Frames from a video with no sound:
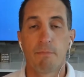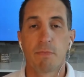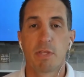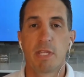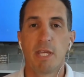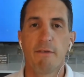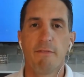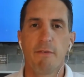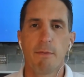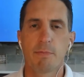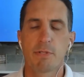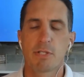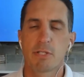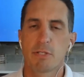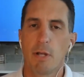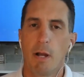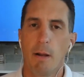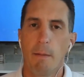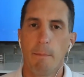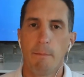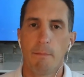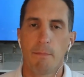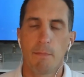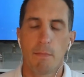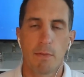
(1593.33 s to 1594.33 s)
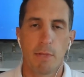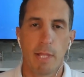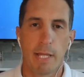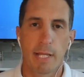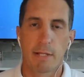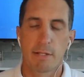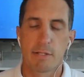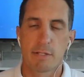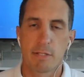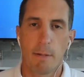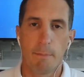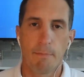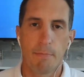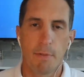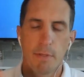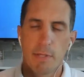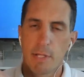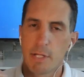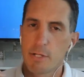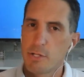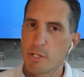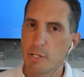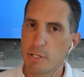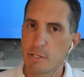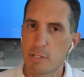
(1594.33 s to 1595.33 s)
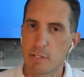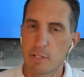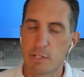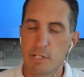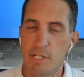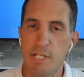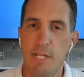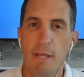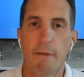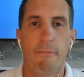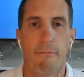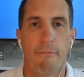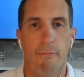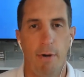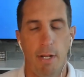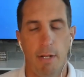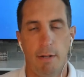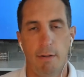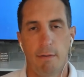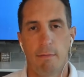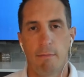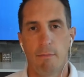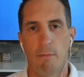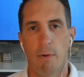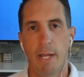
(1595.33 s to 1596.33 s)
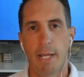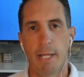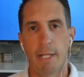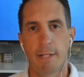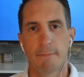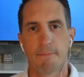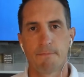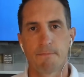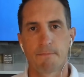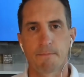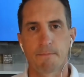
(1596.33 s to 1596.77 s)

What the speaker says: Give them something that just is different, right?